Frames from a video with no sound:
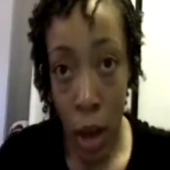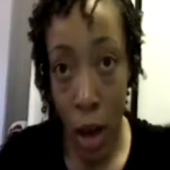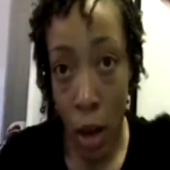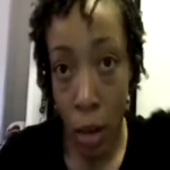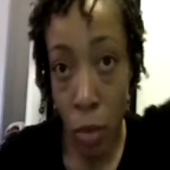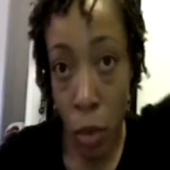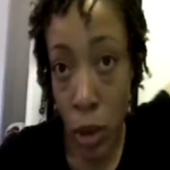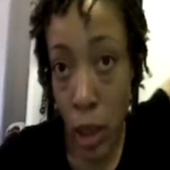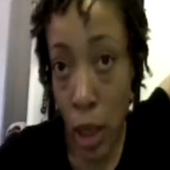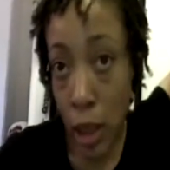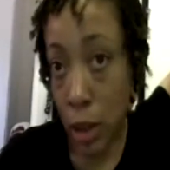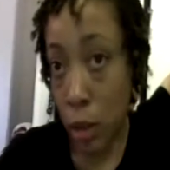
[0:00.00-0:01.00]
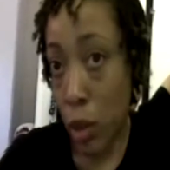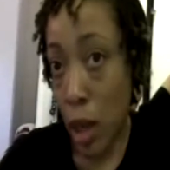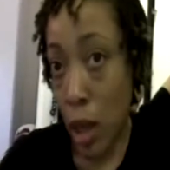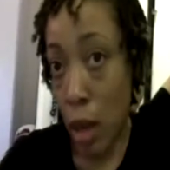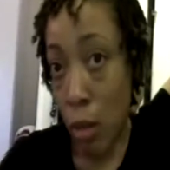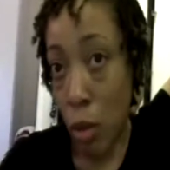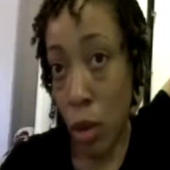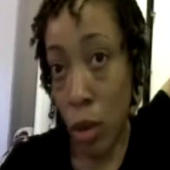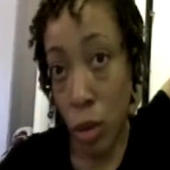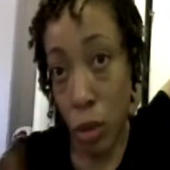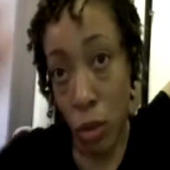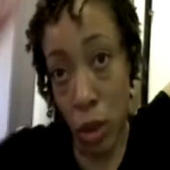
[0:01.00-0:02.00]
Most cases what I am going to
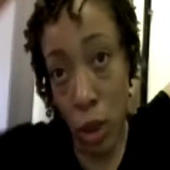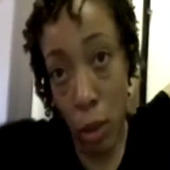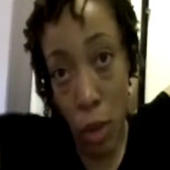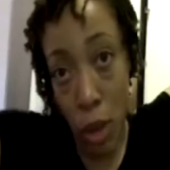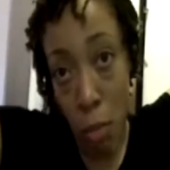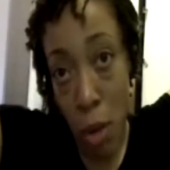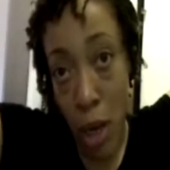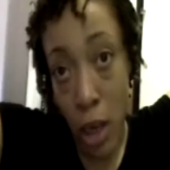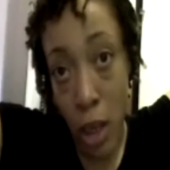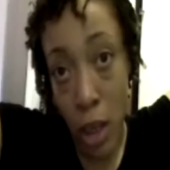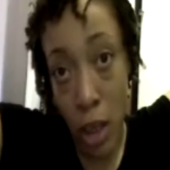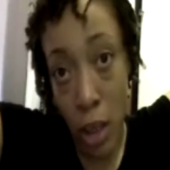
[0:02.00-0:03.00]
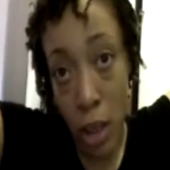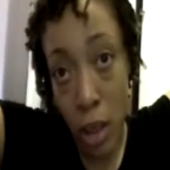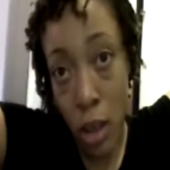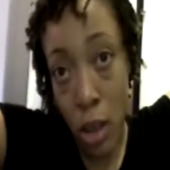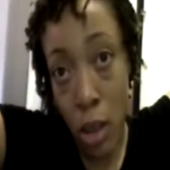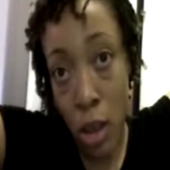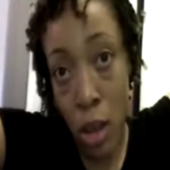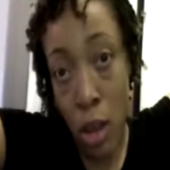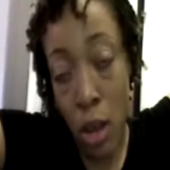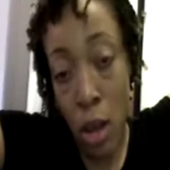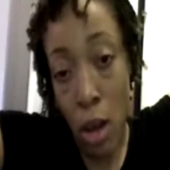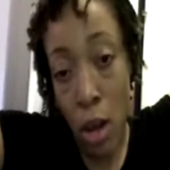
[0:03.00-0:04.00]
do is I'm going to pin it
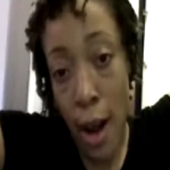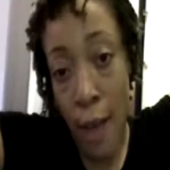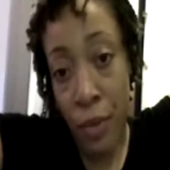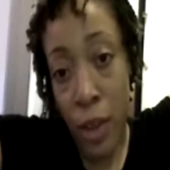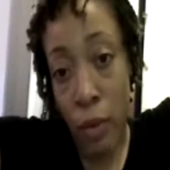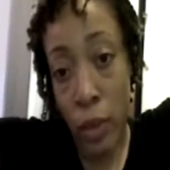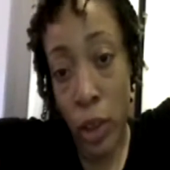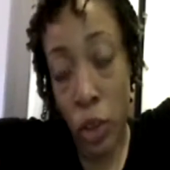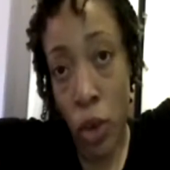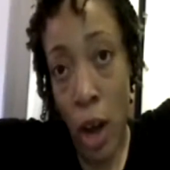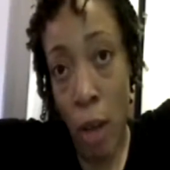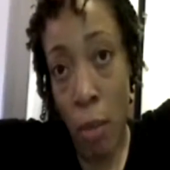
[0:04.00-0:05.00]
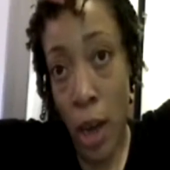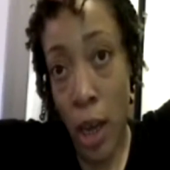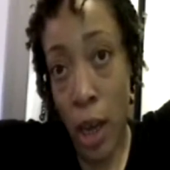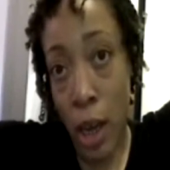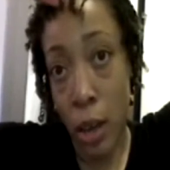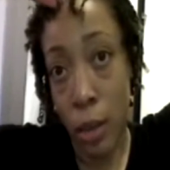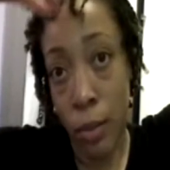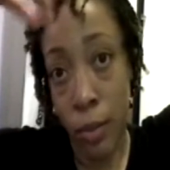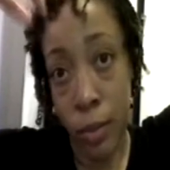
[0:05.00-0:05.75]
after I finish drying my hair.